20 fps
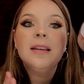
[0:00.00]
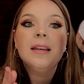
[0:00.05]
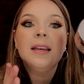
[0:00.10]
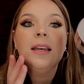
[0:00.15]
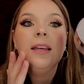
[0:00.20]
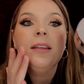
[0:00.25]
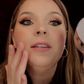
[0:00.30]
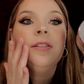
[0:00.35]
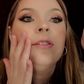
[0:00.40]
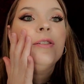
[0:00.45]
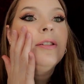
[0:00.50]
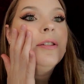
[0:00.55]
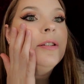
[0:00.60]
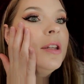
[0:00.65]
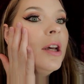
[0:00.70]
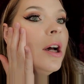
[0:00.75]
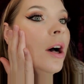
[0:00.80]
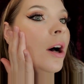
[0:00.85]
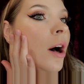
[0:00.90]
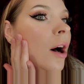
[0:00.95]
is
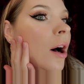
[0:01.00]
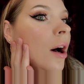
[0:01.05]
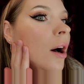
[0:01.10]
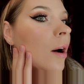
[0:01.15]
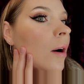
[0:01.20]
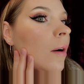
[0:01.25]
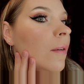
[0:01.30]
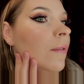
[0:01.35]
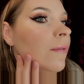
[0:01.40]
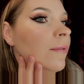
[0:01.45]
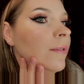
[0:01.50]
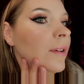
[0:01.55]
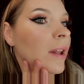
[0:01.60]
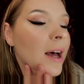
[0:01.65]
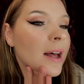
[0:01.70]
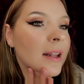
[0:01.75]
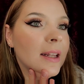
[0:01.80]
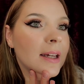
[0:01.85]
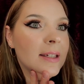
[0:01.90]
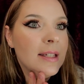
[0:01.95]
so
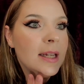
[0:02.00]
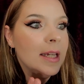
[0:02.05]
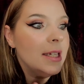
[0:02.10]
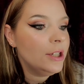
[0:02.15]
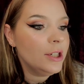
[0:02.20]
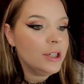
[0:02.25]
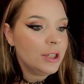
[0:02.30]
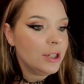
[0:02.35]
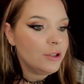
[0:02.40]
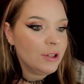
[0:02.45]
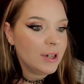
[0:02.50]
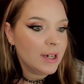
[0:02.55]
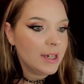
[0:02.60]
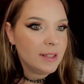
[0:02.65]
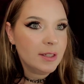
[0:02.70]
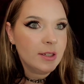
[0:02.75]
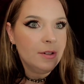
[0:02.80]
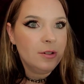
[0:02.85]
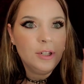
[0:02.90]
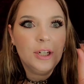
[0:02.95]
flawless. It's just
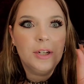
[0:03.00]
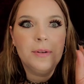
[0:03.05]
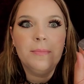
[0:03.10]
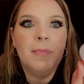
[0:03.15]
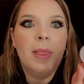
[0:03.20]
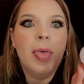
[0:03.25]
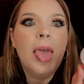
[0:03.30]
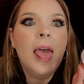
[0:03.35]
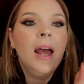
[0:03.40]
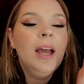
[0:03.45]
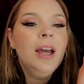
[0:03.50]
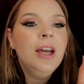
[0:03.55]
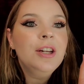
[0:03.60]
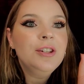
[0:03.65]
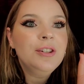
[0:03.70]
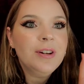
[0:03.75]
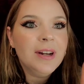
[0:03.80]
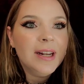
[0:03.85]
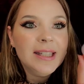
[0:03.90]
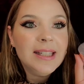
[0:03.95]
a
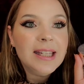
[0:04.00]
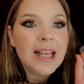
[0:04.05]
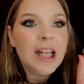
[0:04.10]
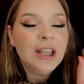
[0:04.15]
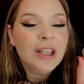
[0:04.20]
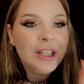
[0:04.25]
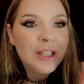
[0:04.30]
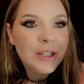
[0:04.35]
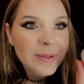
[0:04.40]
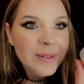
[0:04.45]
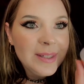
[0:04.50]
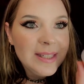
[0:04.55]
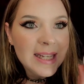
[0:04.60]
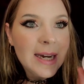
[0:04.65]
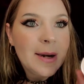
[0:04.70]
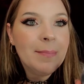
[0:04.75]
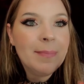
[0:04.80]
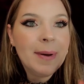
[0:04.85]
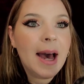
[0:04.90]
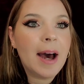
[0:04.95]

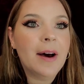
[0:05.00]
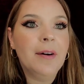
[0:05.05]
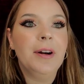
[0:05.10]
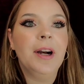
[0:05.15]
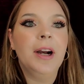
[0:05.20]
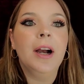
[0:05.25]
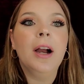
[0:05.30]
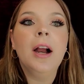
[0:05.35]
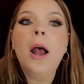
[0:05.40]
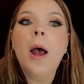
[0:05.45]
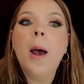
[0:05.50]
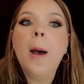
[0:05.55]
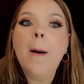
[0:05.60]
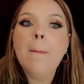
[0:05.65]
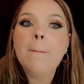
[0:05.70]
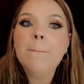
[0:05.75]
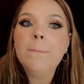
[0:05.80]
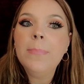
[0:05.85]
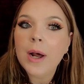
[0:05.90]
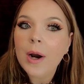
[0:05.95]
translucent powder.
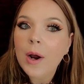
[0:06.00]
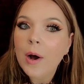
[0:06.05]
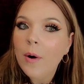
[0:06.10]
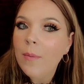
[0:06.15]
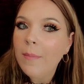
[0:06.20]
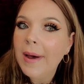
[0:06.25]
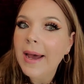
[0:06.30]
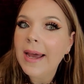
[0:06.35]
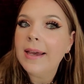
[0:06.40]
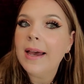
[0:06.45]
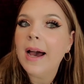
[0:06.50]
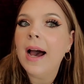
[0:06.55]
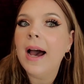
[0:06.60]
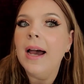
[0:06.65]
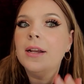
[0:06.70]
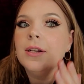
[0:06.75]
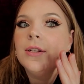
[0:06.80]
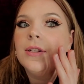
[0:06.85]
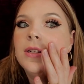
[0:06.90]
But oh my gosh,